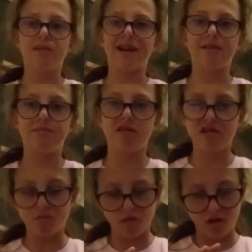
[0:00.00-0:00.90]
a pack of
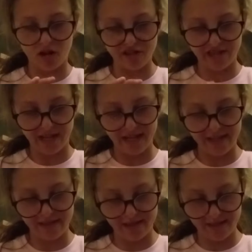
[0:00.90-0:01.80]
Pokemon cards in
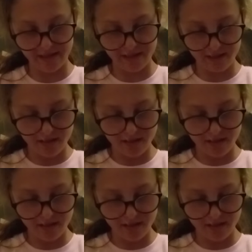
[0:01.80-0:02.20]
ages.